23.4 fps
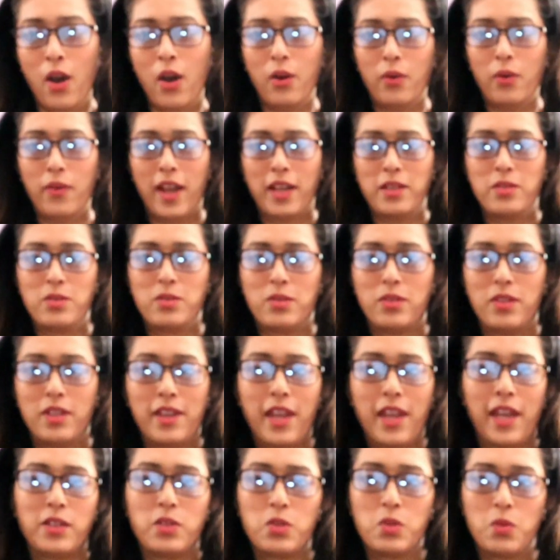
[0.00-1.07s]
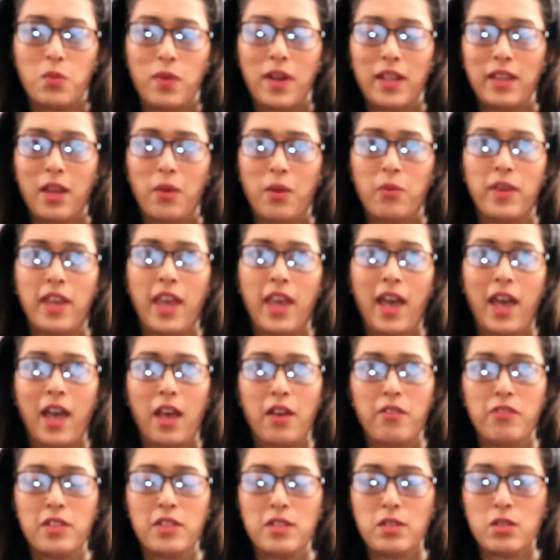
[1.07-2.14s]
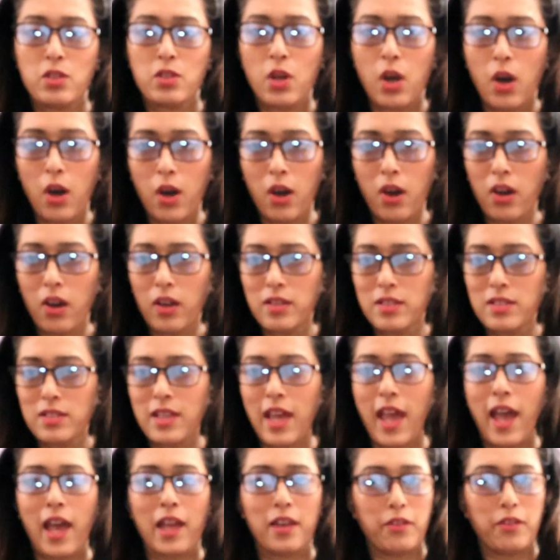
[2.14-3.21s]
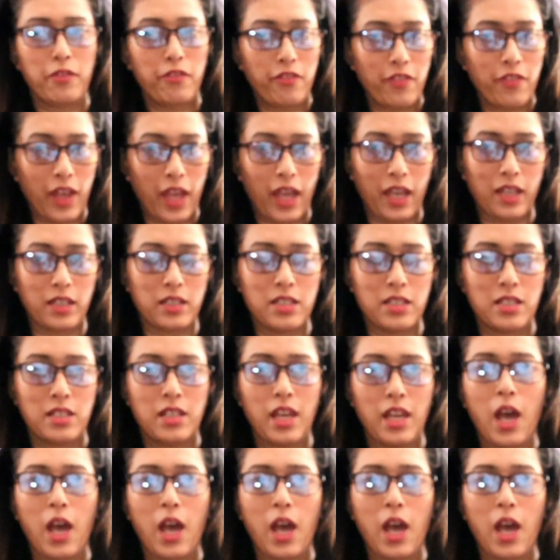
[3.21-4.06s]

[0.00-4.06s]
Alright, so the next one that we have is cause and effect.